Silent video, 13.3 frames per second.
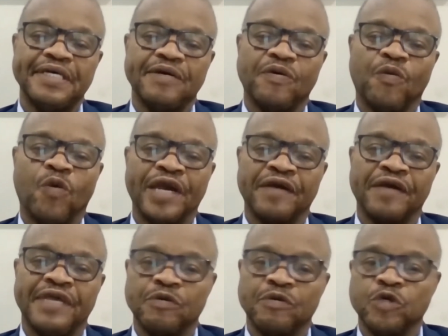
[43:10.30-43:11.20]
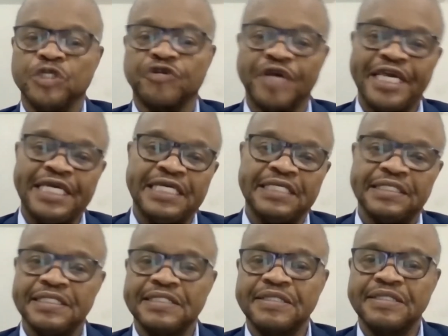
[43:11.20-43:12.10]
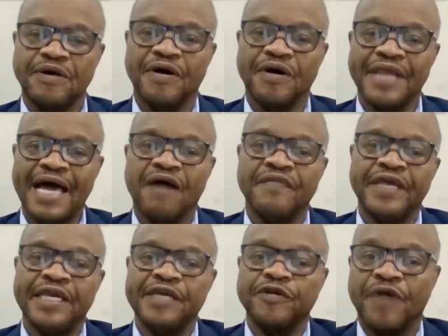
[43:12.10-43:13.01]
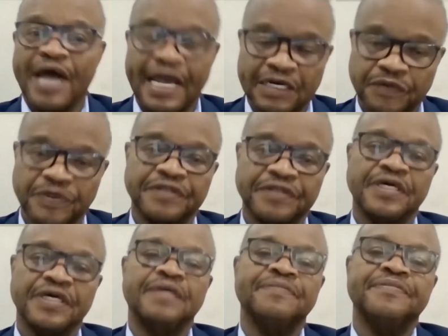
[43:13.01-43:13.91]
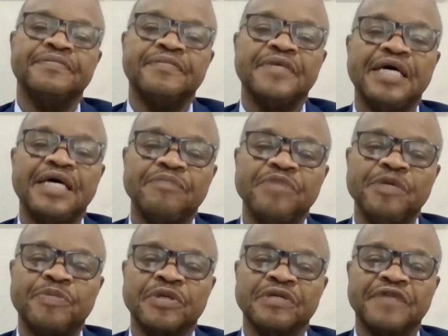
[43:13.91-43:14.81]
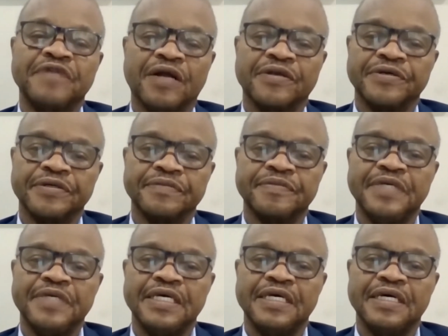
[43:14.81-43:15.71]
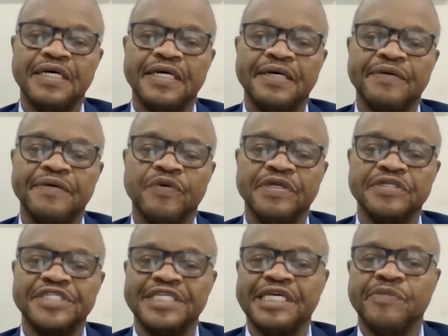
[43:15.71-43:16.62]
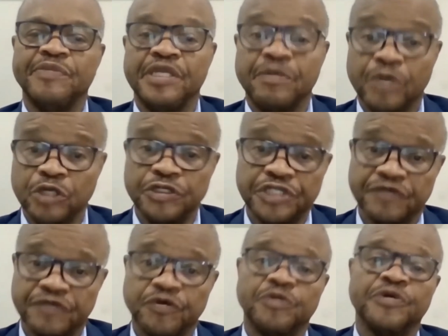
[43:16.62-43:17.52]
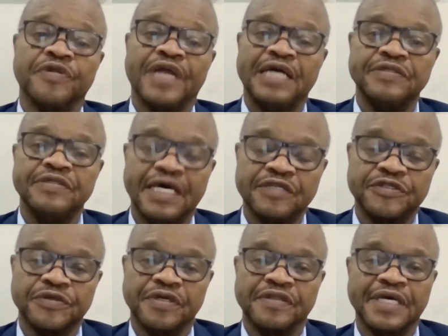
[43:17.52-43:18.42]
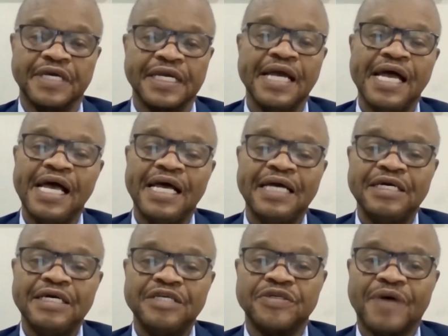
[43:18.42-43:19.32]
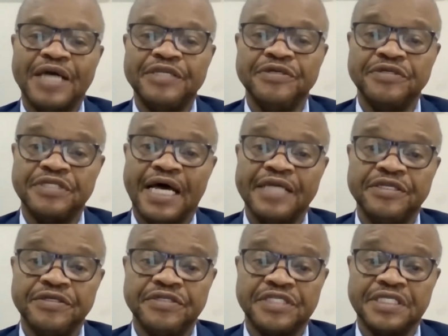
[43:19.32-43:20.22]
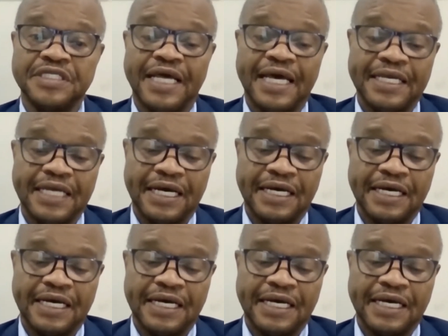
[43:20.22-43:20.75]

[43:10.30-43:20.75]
where they were trained on how they interact with people of color when they're seeing them in the emergency room or that sort of thing. So I do see that.